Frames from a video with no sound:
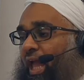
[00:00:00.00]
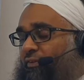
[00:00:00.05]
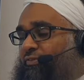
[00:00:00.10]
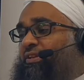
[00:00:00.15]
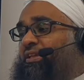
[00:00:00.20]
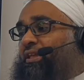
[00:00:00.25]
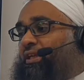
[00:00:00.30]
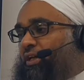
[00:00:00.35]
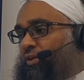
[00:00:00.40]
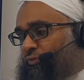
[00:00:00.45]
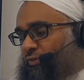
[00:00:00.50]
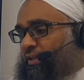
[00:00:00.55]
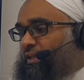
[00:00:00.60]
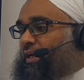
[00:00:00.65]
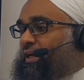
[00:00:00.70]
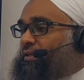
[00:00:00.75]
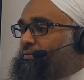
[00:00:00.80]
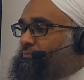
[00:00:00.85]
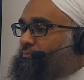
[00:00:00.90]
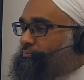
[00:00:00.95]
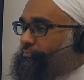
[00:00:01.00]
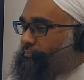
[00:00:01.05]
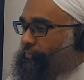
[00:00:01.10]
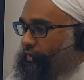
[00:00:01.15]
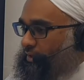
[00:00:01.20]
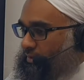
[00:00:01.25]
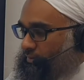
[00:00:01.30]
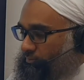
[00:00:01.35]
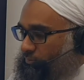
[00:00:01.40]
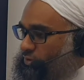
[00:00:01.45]
If in Khafi and
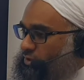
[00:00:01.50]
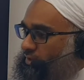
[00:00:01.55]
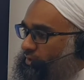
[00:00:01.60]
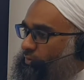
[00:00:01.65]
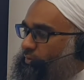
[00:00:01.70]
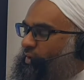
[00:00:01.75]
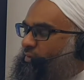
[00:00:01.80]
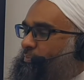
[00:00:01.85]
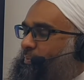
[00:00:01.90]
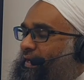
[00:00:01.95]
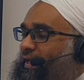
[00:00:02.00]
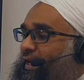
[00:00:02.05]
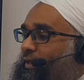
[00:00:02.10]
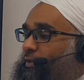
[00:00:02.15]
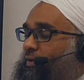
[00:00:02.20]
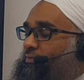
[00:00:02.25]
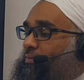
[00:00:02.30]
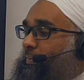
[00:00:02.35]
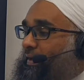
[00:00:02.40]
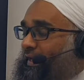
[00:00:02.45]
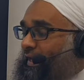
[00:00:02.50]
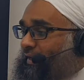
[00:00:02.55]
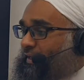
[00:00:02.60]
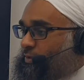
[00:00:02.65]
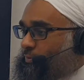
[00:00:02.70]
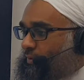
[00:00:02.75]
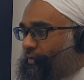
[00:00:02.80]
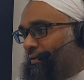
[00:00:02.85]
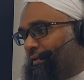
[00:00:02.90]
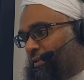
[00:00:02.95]
Mushkil you have a bayan
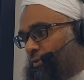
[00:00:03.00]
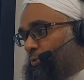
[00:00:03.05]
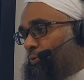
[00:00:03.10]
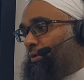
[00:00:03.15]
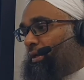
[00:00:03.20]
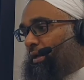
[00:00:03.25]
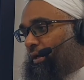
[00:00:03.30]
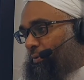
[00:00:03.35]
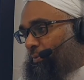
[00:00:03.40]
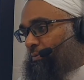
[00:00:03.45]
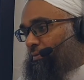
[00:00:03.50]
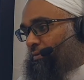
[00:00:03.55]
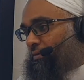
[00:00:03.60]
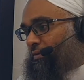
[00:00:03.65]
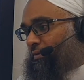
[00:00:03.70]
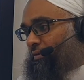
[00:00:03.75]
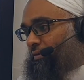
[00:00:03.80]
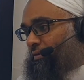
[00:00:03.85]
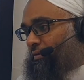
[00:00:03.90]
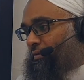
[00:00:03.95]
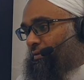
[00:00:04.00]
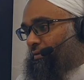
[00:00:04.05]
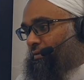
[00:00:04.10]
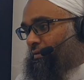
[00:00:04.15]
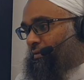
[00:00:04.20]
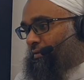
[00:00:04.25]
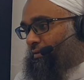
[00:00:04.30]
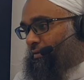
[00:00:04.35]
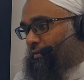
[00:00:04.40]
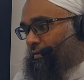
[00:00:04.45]
as well, that's nur ala nur.
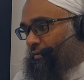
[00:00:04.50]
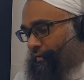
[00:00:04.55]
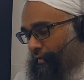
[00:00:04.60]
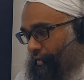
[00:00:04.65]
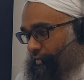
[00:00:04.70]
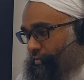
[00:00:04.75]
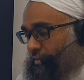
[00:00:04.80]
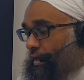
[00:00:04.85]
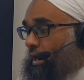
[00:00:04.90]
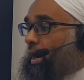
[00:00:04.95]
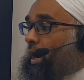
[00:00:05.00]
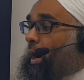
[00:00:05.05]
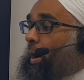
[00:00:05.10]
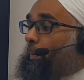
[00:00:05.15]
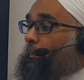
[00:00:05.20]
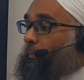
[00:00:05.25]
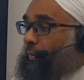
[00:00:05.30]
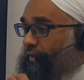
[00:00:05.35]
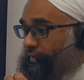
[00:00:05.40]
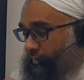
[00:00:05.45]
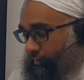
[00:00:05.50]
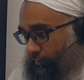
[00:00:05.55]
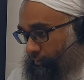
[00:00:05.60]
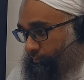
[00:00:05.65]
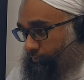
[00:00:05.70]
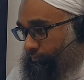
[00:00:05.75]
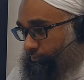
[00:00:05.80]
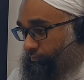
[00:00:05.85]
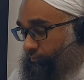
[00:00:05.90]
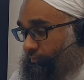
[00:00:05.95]
Yes, but
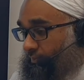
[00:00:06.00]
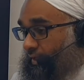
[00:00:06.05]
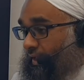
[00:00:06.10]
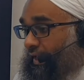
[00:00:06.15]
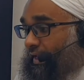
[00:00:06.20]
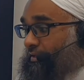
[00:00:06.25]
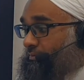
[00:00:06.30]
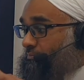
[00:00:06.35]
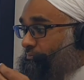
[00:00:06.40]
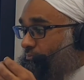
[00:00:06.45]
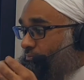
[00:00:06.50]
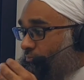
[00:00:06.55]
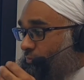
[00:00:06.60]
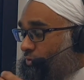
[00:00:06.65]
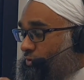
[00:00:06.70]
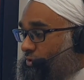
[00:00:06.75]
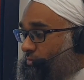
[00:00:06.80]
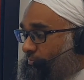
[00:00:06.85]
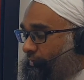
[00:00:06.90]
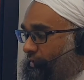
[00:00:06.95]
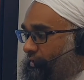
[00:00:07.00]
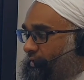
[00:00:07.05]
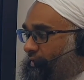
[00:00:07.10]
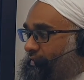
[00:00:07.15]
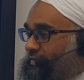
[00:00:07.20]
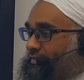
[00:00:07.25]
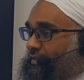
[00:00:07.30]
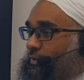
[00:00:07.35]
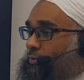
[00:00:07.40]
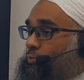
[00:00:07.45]
in Mujmal
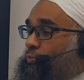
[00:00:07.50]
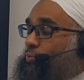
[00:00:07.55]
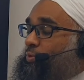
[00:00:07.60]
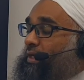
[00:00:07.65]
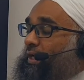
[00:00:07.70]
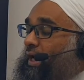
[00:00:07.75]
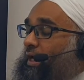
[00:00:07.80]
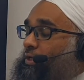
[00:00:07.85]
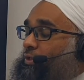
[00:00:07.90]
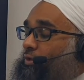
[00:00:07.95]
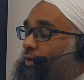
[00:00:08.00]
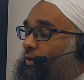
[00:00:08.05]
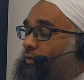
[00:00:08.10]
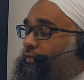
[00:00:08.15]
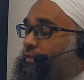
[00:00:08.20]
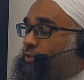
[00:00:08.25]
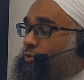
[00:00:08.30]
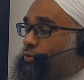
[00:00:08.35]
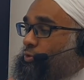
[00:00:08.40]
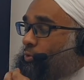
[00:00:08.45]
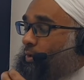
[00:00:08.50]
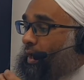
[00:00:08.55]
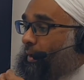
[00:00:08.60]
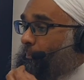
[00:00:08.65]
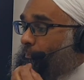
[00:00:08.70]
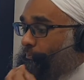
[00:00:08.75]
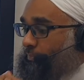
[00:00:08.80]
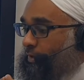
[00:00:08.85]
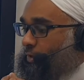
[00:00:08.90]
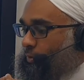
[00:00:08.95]
is that you cannot, it's so
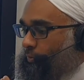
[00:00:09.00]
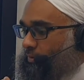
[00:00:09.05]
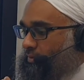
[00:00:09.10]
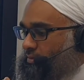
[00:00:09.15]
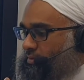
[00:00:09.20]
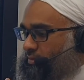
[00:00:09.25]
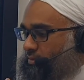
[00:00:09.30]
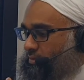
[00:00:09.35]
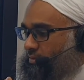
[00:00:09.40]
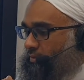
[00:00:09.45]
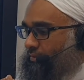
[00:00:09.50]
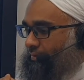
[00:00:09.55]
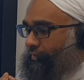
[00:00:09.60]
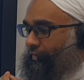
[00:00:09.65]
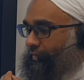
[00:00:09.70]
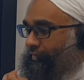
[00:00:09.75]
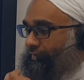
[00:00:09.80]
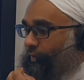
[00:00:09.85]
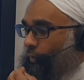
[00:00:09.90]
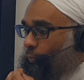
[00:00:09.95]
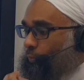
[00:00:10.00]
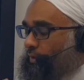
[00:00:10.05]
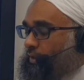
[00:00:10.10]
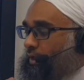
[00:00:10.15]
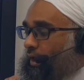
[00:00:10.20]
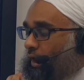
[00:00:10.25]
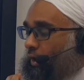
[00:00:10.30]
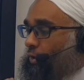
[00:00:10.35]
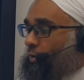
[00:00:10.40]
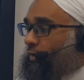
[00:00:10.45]
ambiguous that we
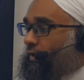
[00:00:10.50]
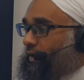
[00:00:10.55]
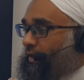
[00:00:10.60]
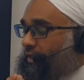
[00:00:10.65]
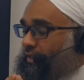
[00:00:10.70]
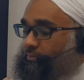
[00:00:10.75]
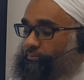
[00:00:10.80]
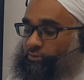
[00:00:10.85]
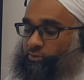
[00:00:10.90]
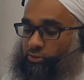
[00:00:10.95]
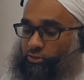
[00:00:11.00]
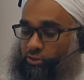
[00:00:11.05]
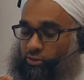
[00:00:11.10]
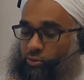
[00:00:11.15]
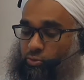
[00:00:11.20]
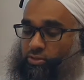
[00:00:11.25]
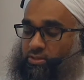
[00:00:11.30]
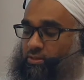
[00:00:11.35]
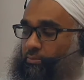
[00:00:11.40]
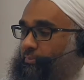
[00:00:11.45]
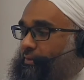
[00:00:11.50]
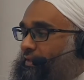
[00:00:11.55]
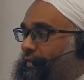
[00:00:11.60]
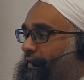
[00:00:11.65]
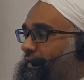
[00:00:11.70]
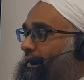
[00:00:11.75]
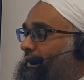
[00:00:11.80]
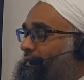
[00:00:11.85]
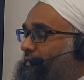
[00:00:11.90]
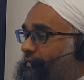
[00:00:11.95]
are not able to deduce the
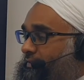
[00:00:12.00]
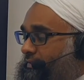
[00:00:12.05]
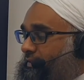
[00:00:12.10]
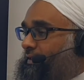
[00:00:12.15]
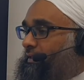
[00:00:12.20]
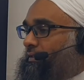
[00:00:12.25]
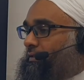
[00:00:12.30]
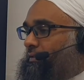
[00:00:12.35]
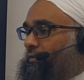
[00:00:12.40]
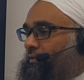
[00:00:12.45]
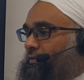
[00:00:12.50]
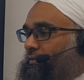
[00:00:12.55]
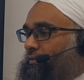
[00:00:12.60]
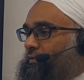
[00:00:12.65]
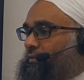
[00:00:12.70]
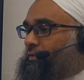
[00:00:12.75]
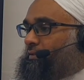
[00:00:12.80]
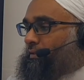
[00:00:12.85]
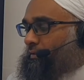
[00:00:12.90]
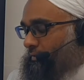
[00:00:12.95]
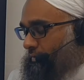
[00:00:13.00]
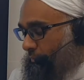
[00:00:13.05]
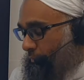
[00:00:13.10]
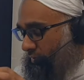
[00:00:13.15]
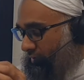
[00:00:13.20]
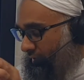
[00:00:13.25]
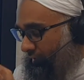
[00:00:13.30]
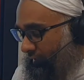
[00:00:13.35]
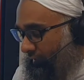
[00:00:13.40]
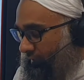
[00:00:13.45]
meaning until the
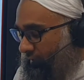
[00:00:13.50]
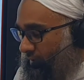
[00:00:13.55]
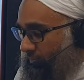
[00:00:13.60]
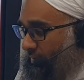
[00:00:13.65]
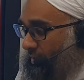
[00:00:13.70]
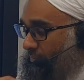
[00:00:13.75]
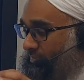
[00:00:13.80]
mutakallim